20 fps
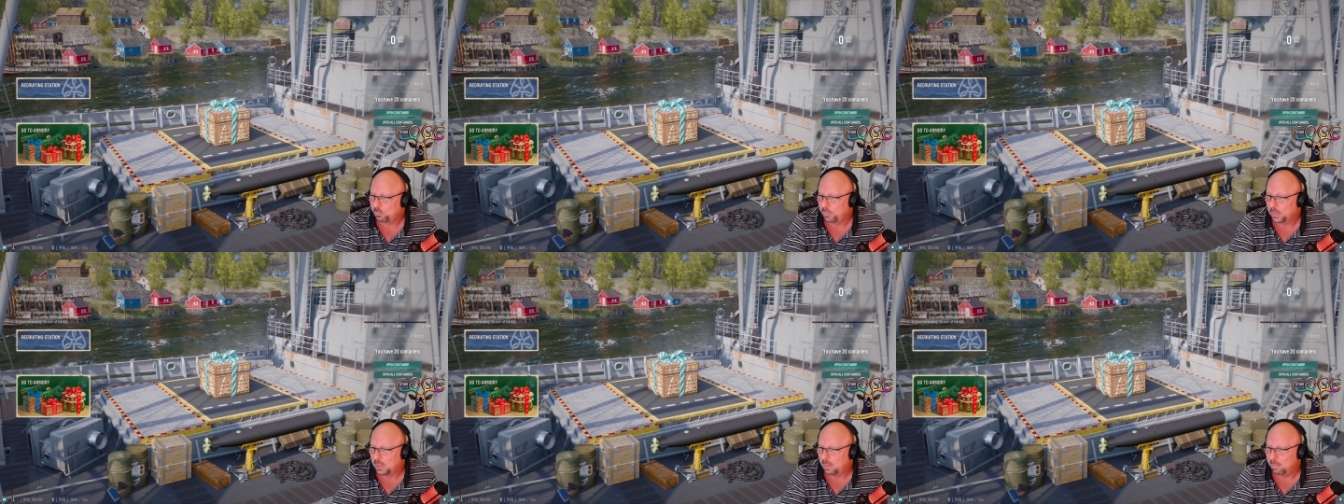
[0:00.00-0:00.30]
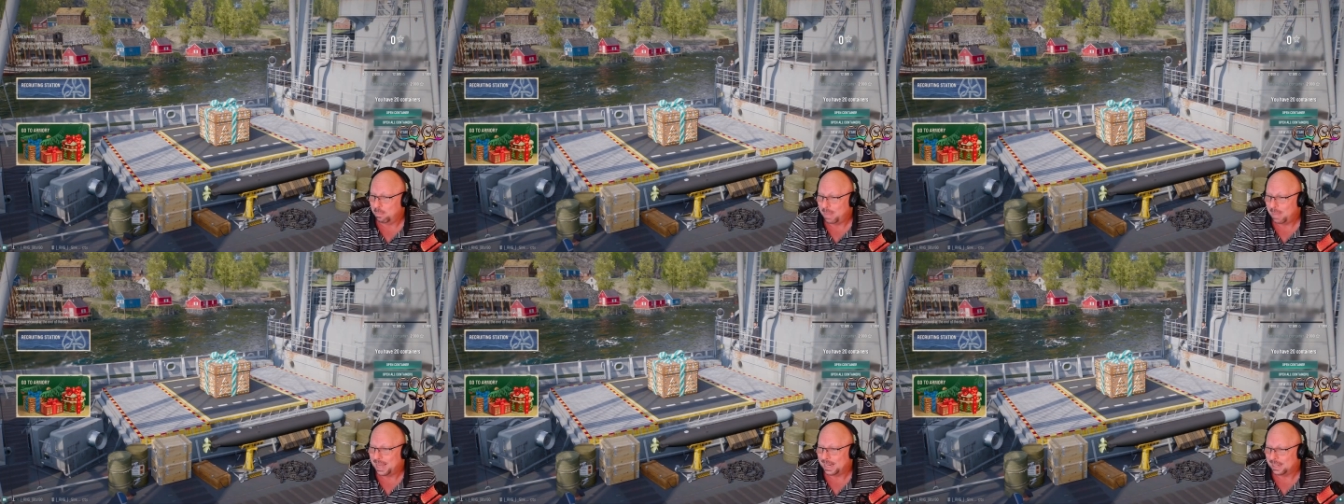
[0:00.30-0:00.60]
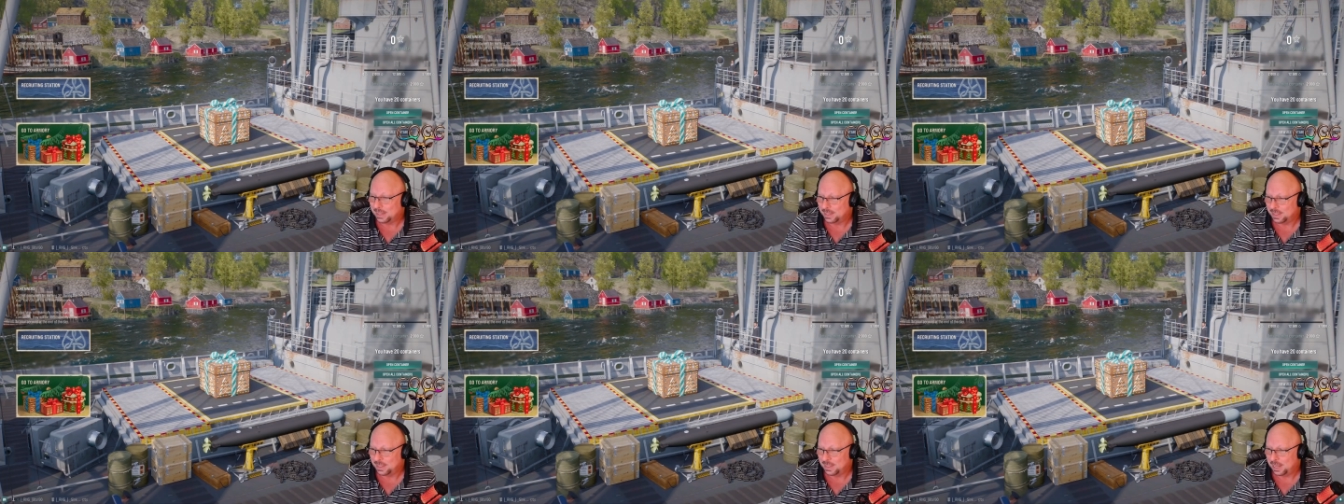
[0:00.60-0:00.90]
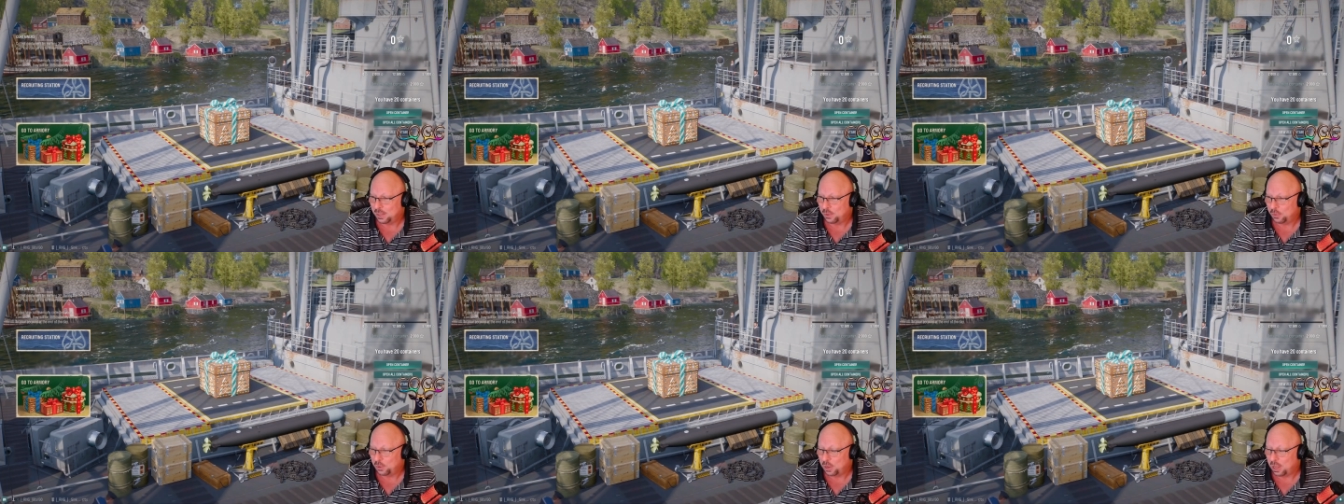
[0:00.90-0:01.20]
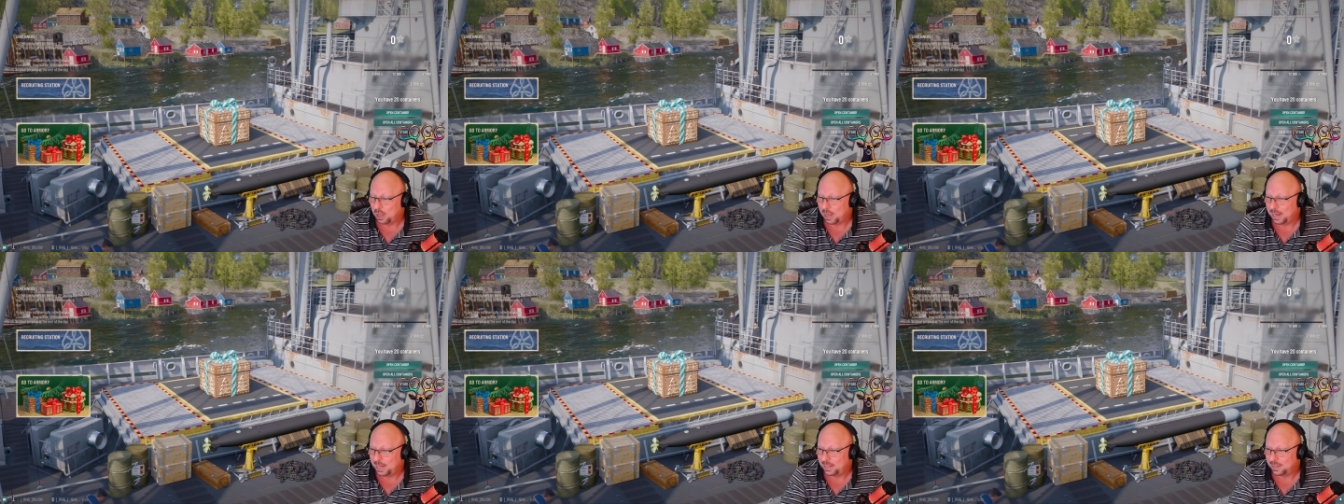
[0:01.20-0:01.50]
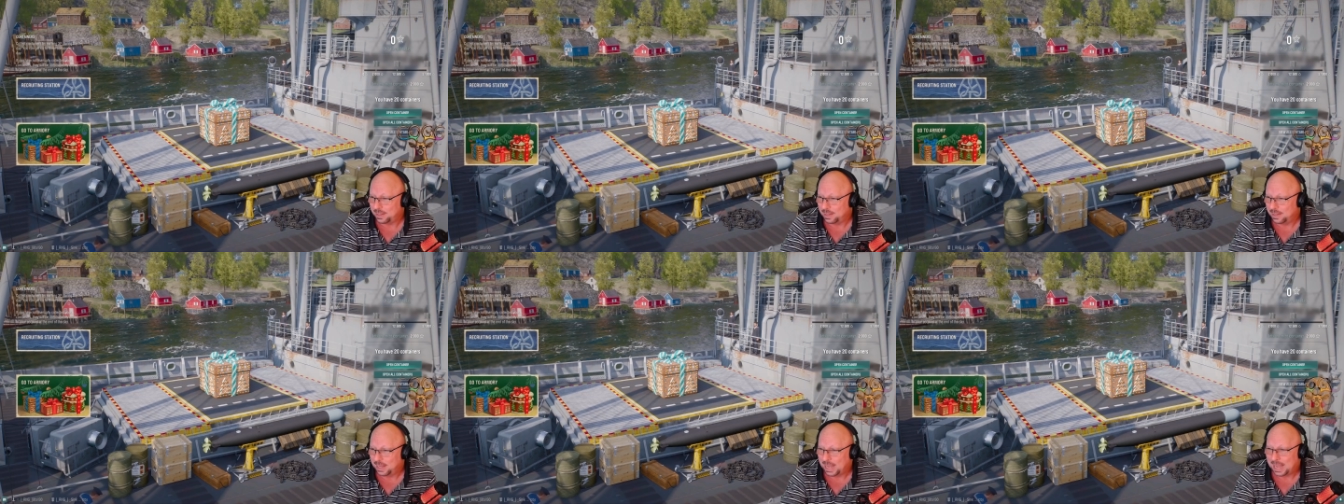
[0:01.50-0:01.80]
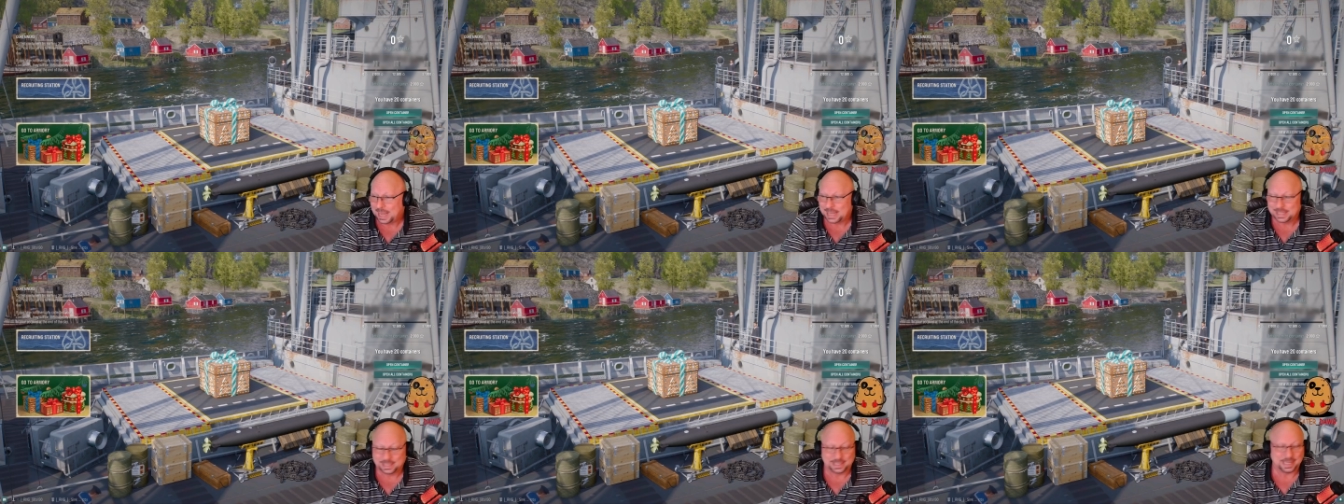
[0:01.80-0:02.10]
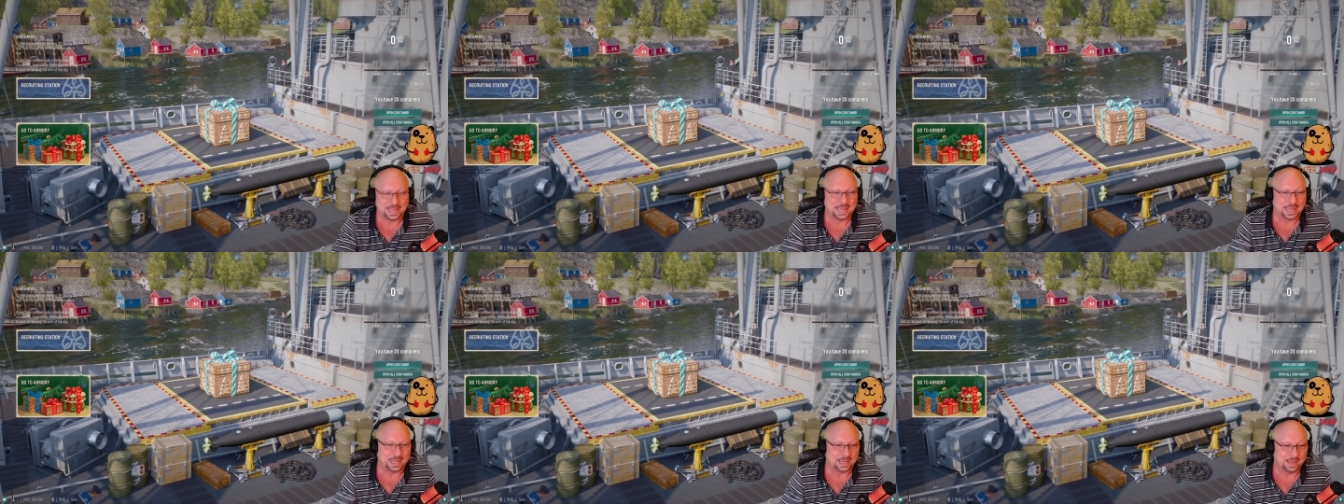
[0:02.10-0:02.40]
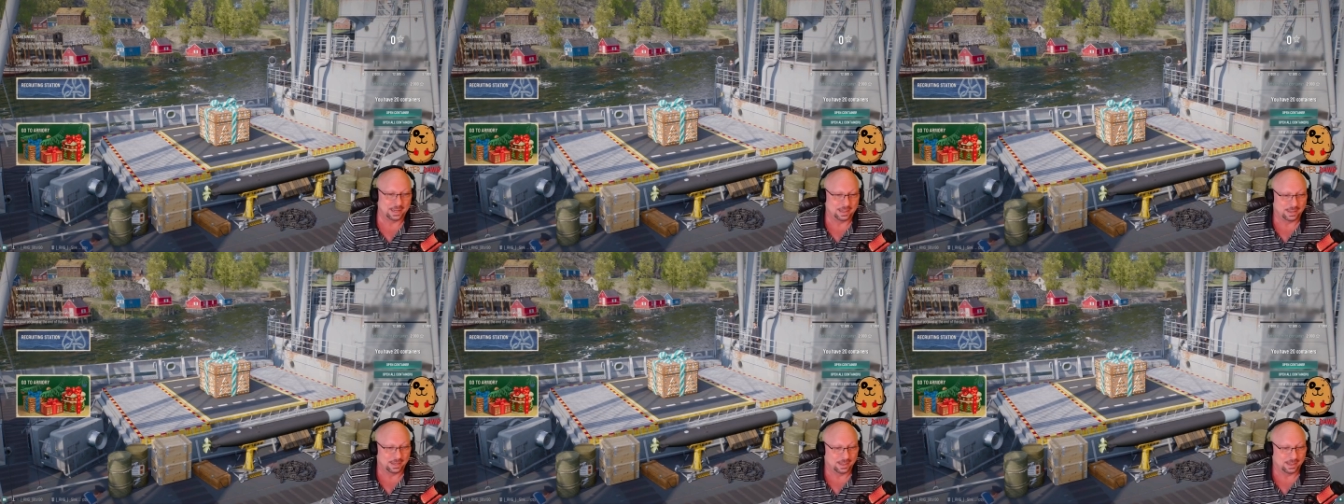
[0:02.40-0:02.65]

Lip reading: megas the other night, I said